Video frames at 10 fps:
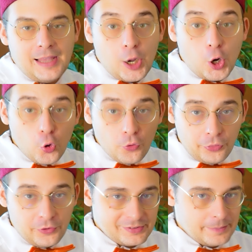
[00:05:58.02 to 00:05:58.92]

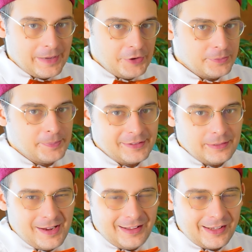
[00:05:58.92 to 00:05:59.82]
authors about
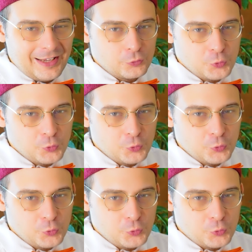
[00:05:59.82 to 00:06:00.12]
partimenti and